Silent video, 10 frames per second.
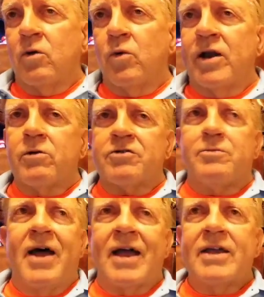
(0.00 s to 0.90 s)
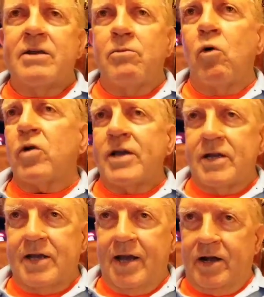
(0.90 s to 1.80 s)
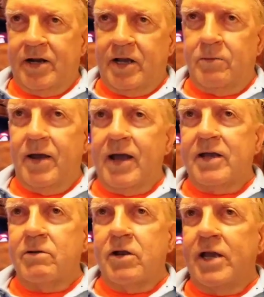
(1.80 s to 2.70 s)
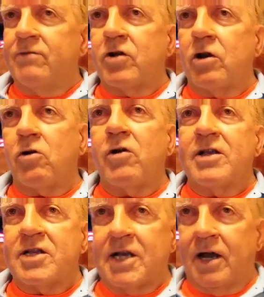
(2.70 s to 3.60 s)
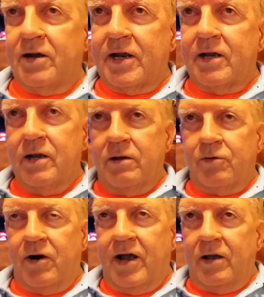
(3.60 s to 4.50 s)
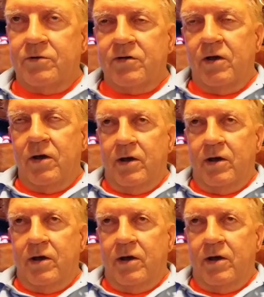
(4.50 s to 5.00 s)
when it was back in Morgan County and back in even Lawrence County, perhaps,